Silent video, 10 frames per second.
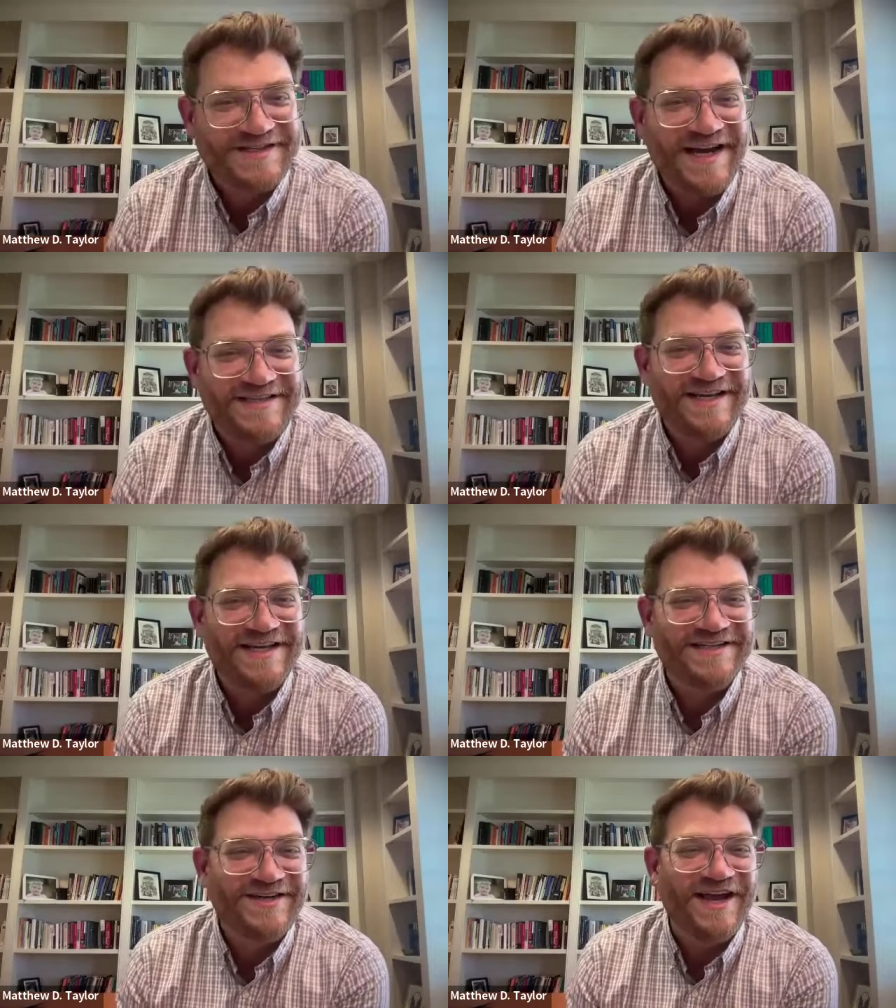as I did
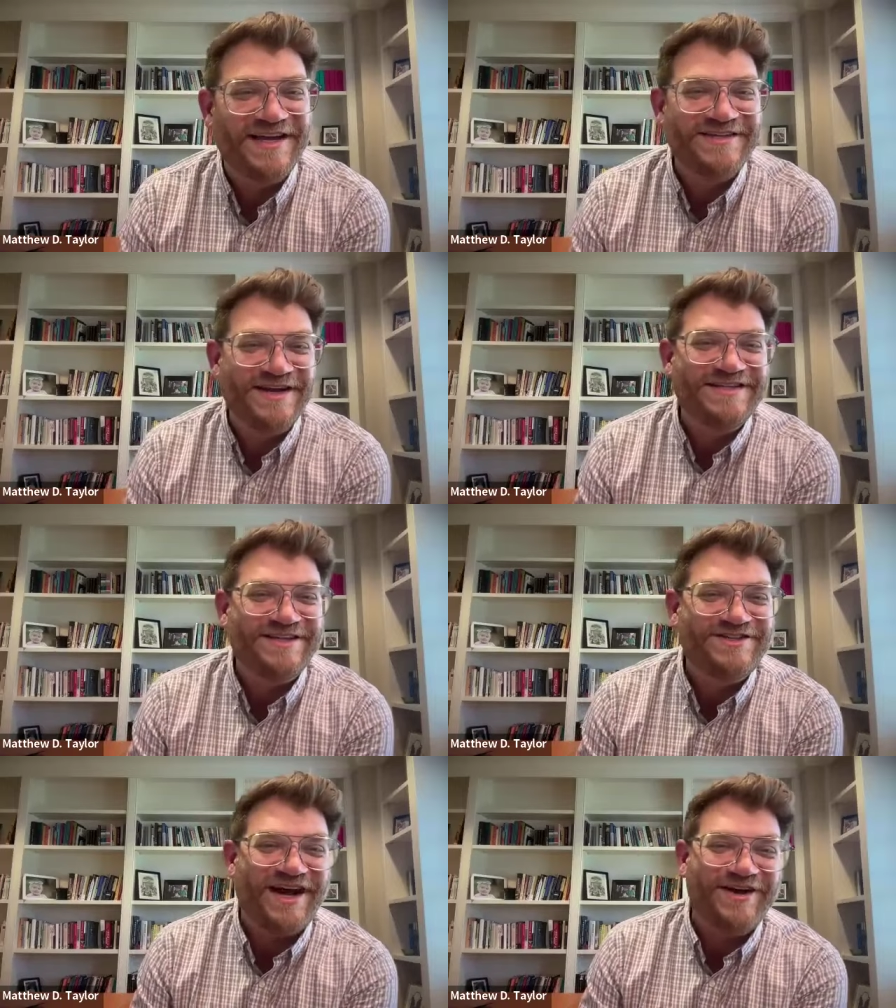as a, as
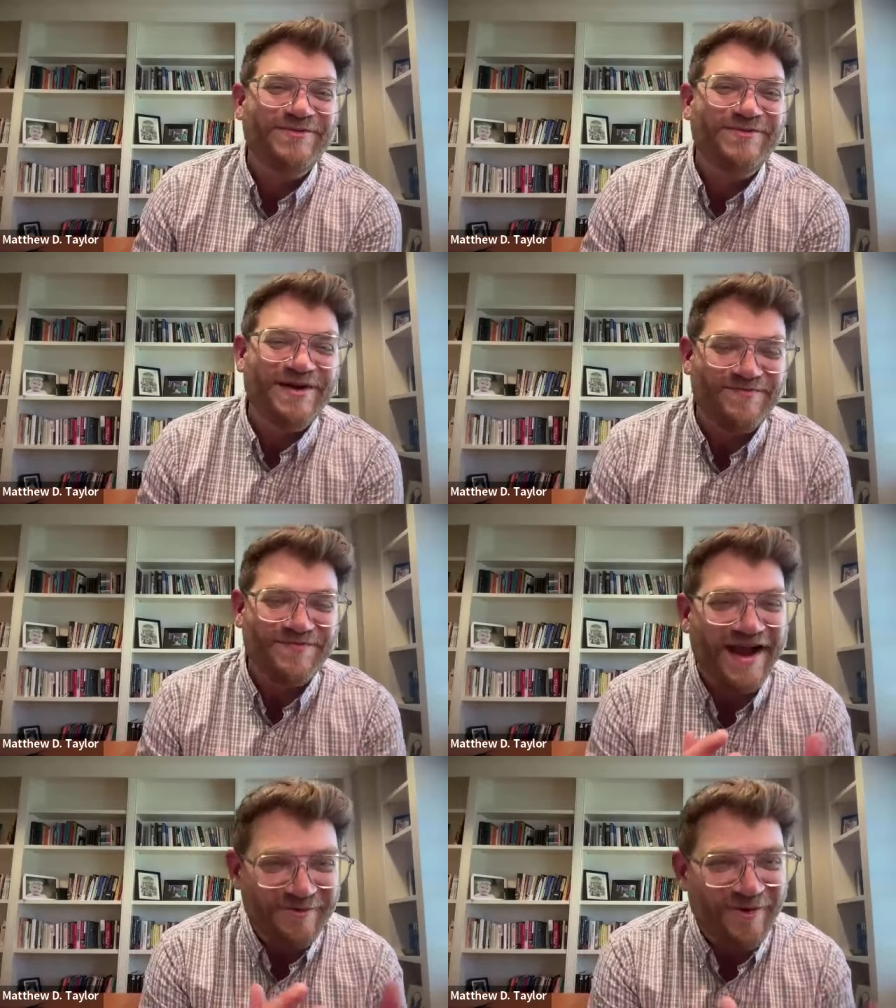a child, but
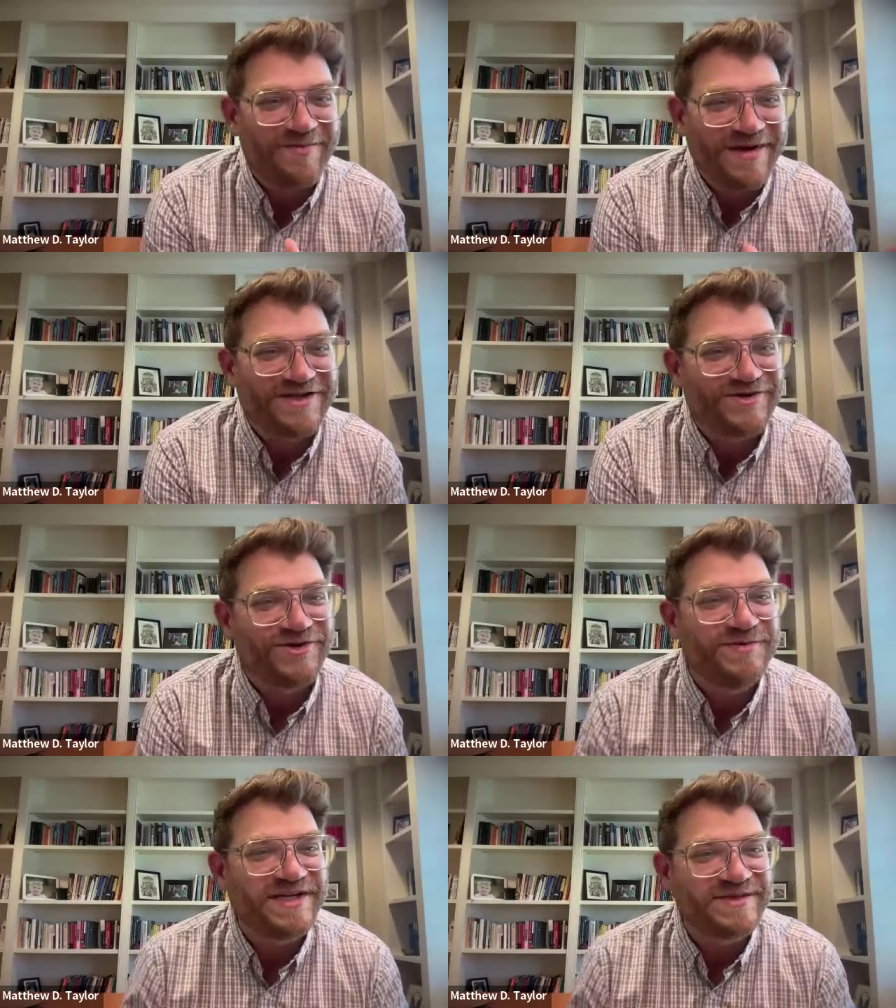I want my
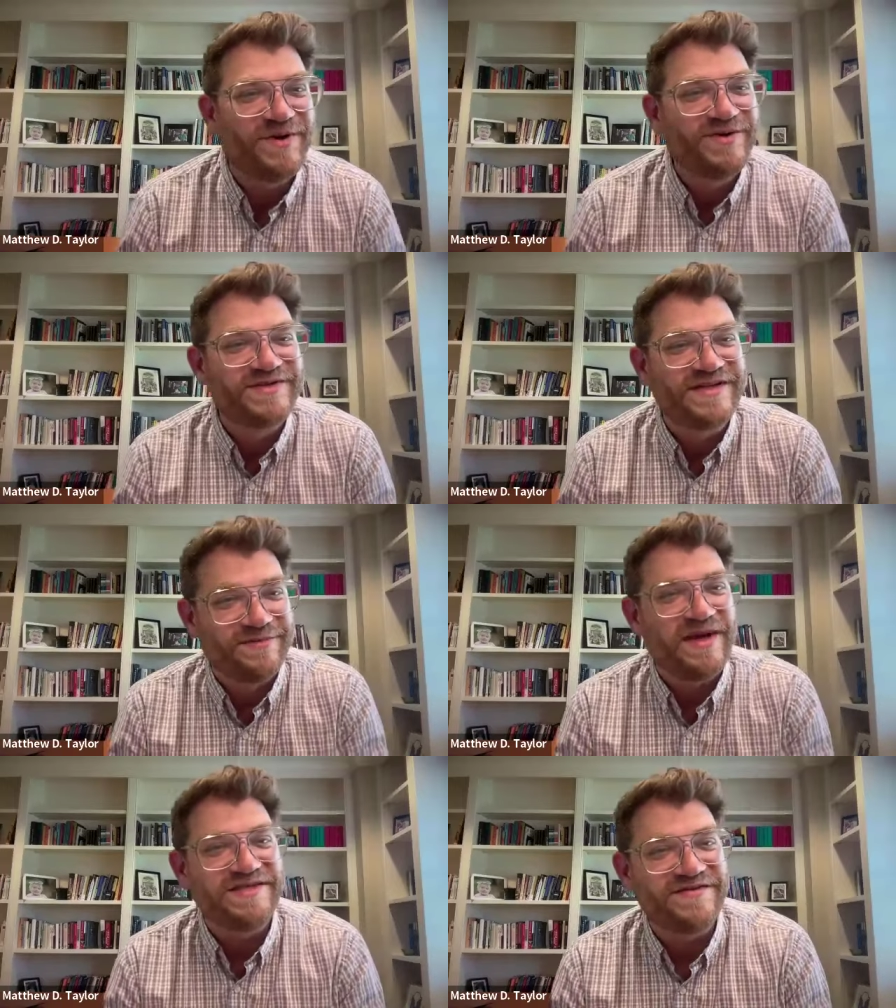children to be exposed to the
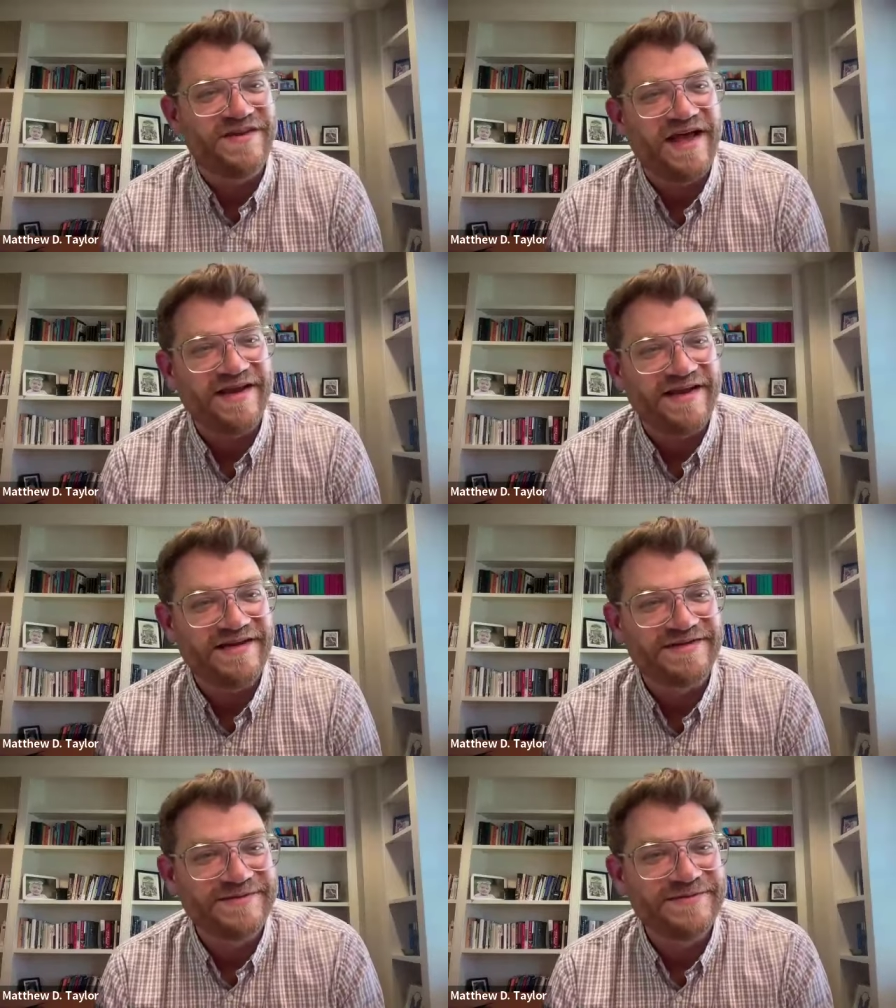best of that, I
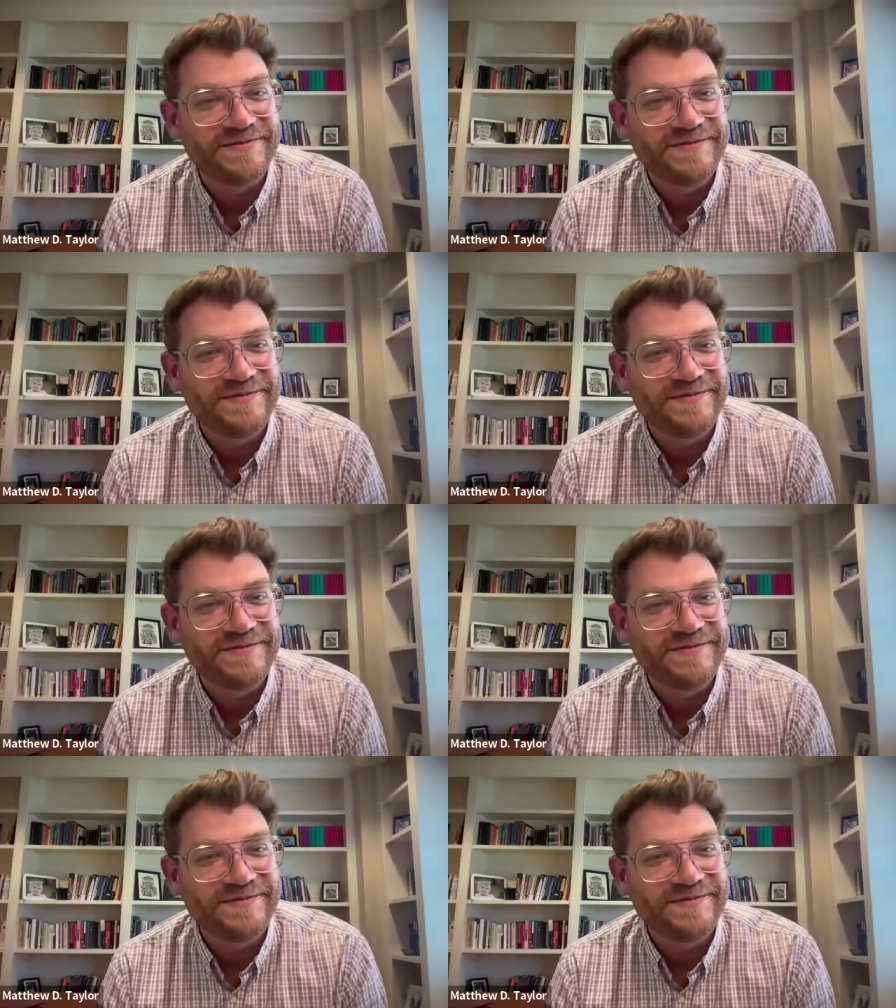guess.